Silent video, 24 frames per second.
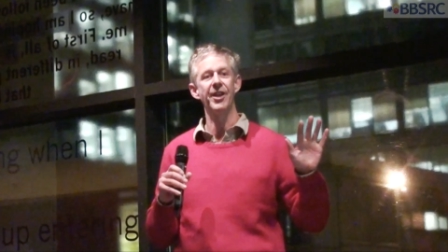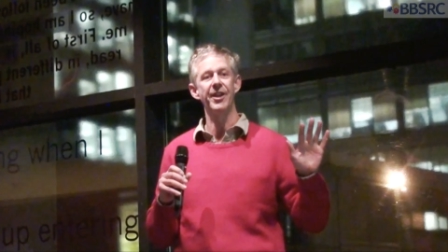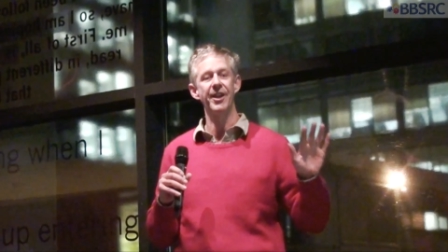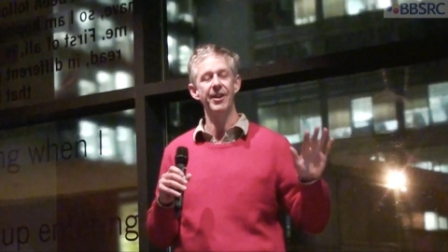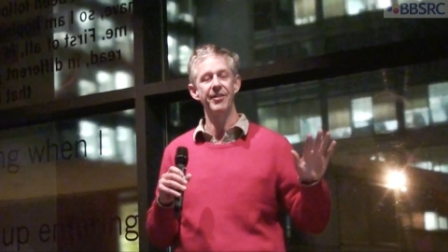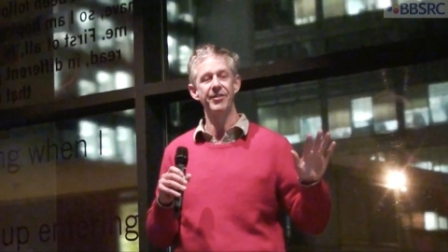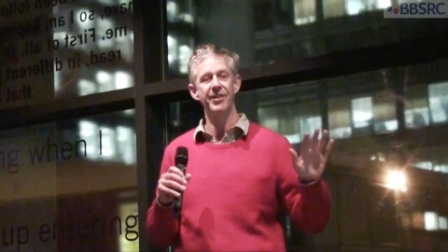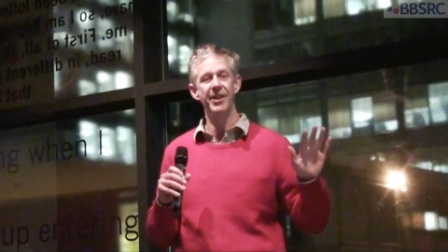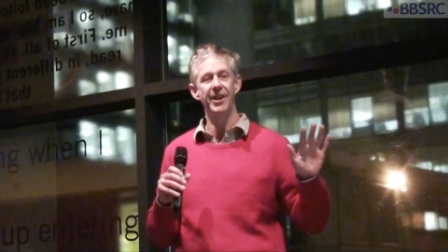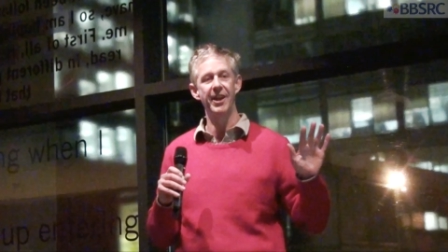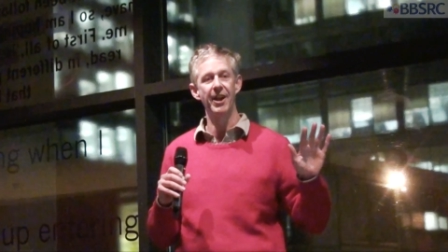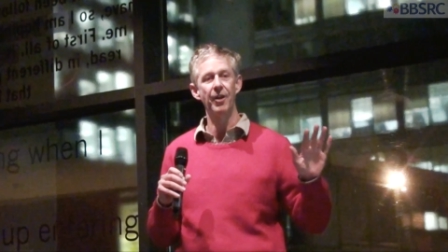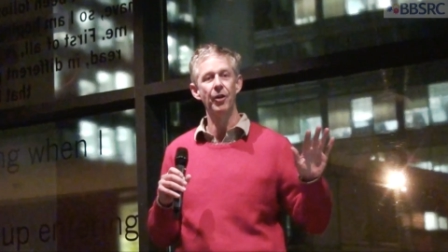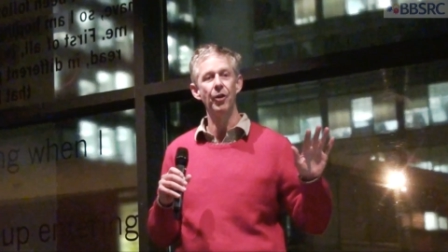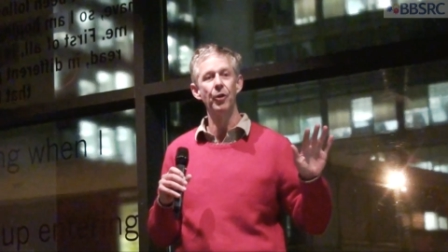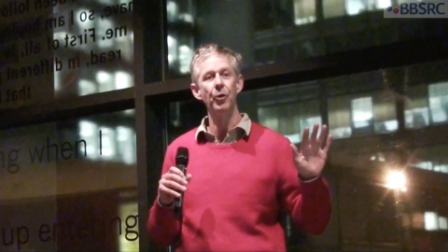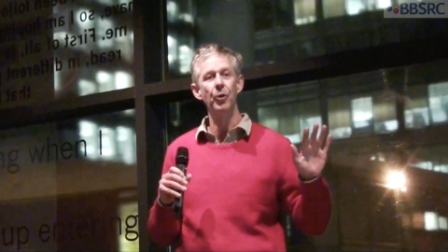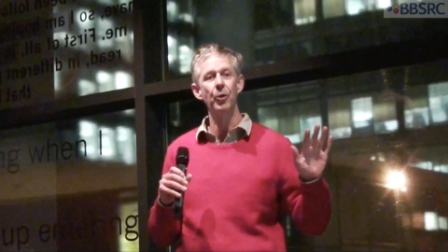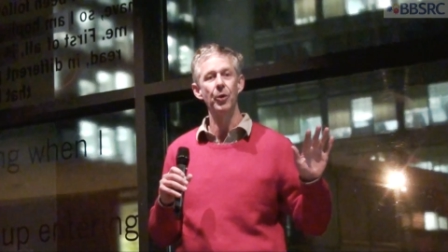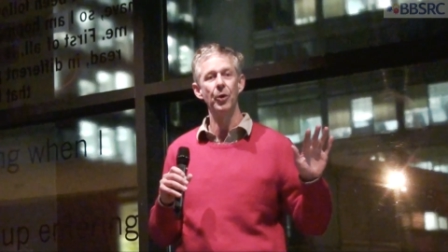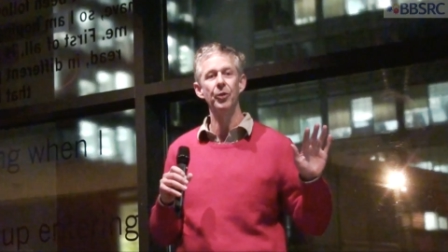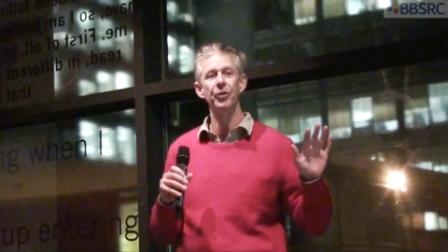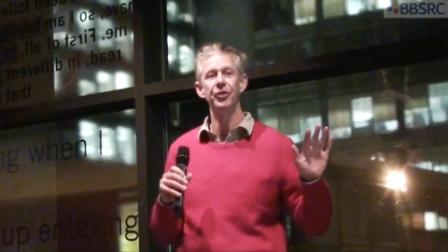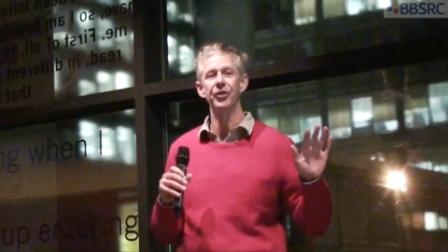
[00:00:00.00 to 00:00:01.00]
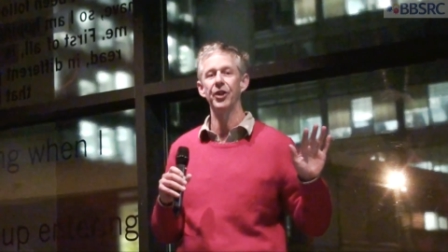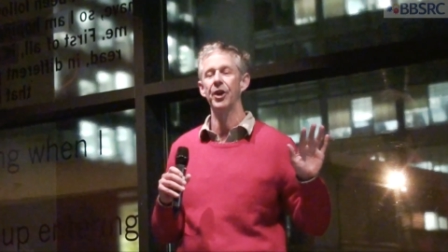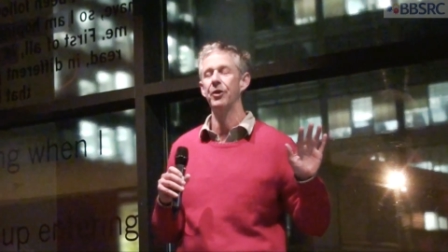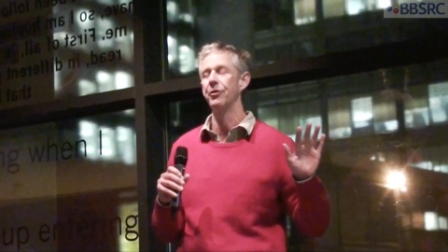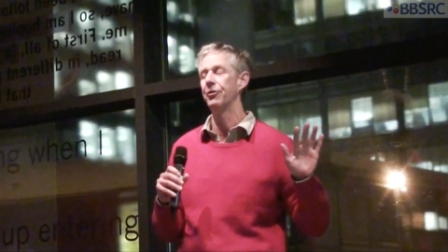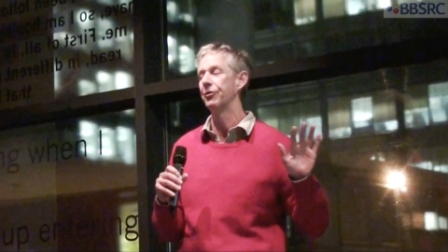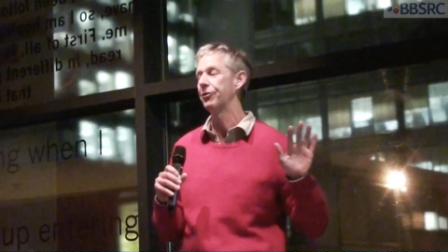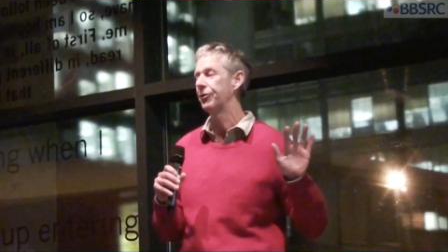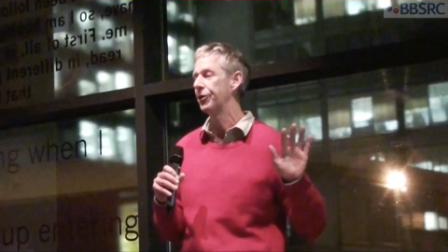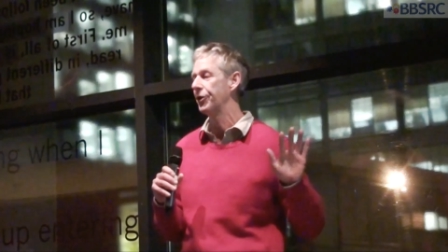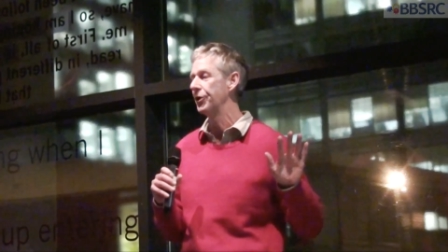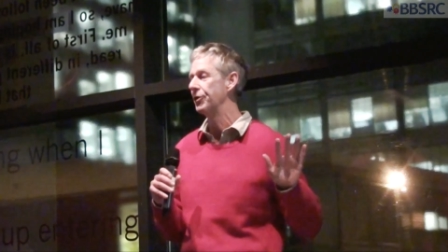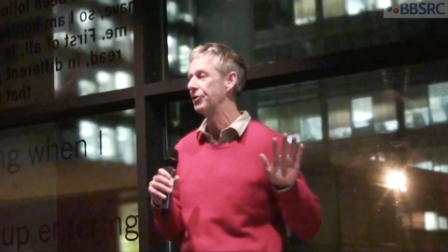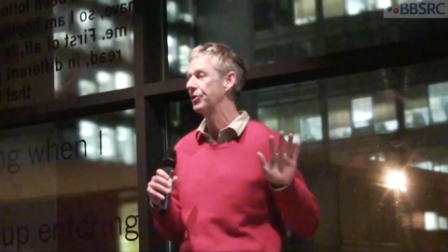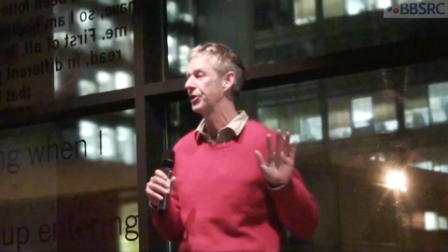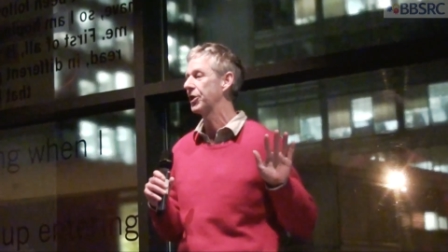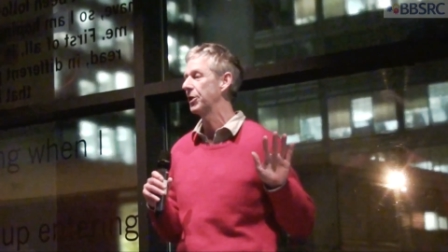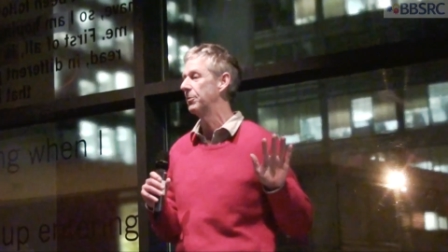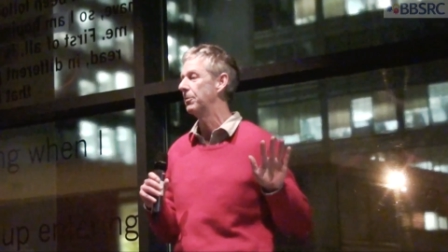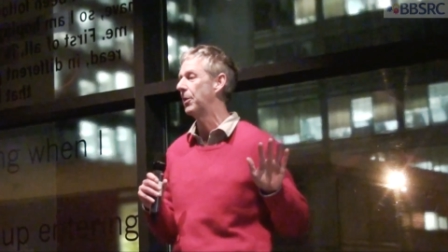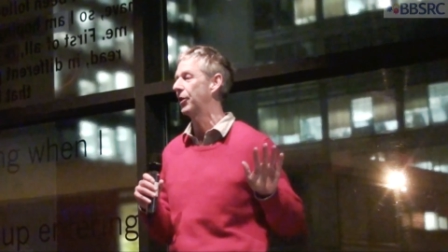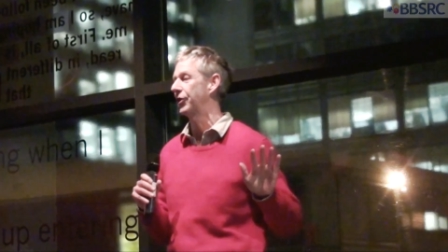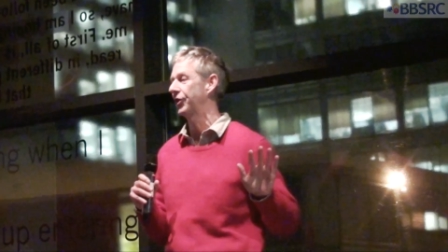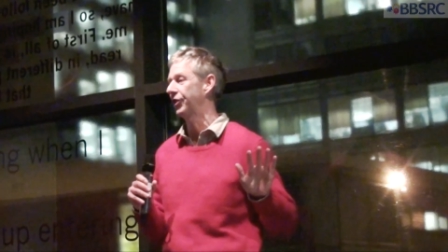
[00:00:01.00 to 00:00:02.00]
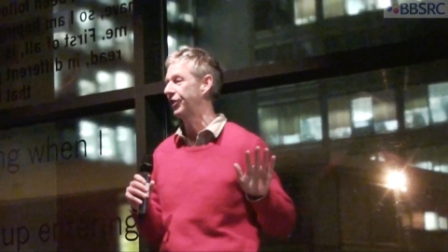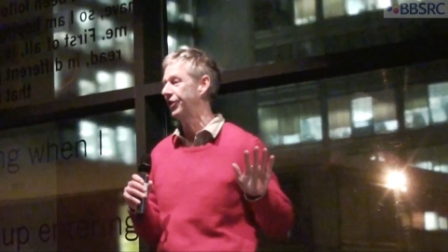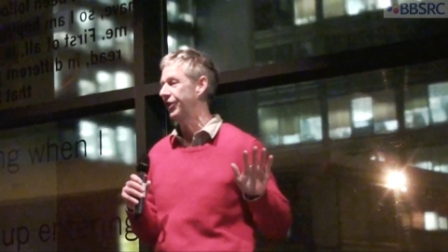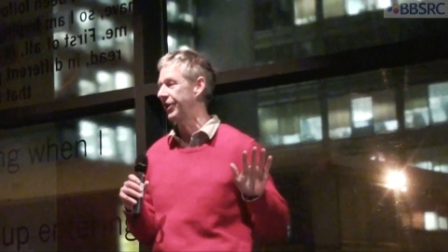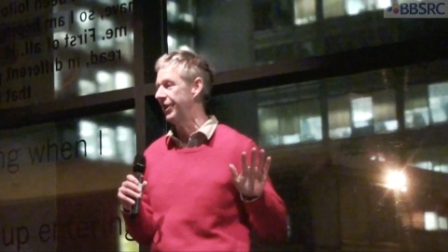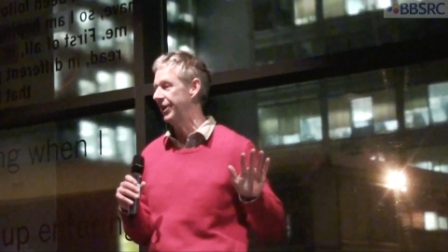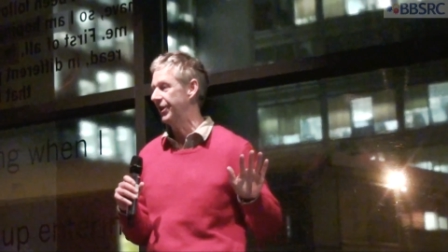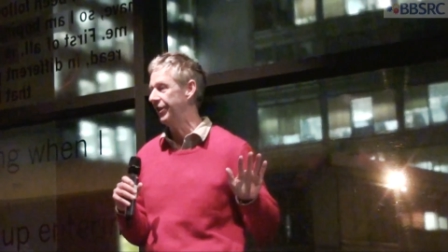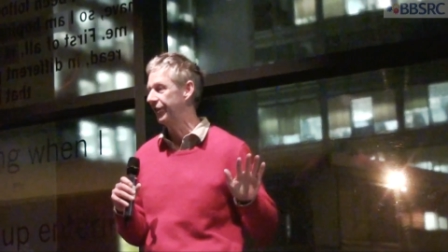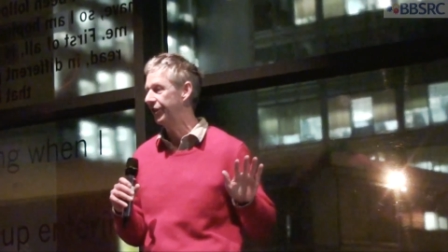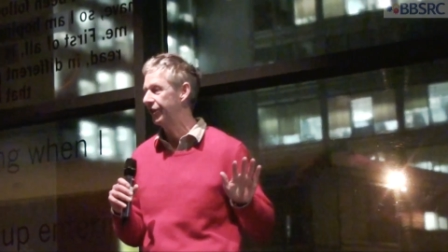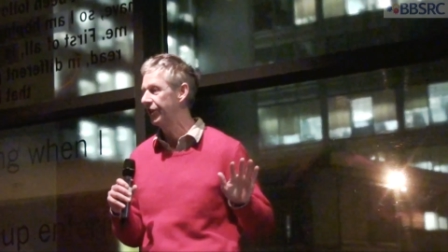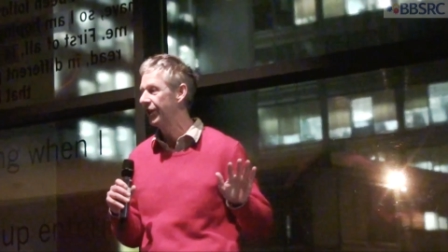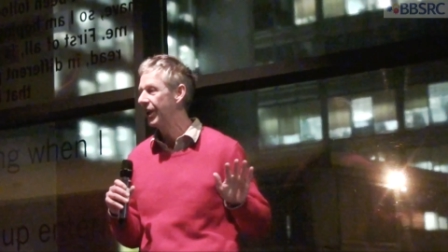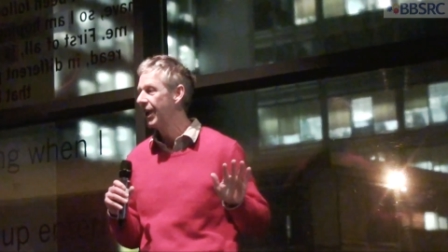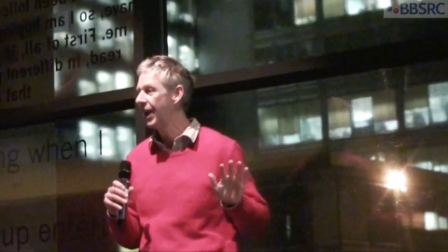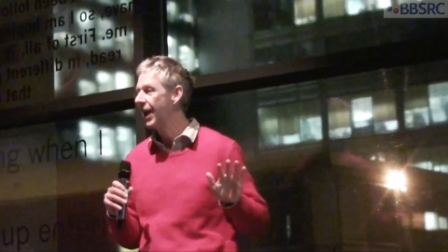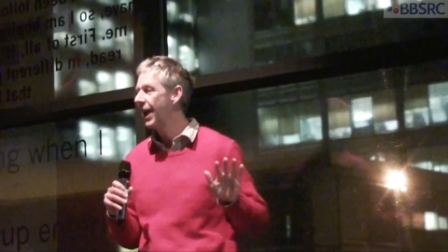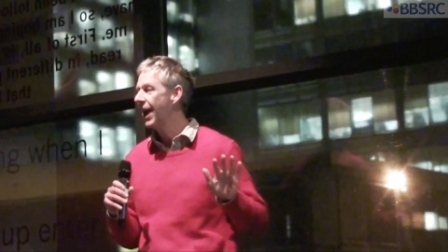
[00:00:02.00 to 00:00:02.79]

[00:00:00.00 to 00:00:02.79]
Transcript: that they are all also food commodities.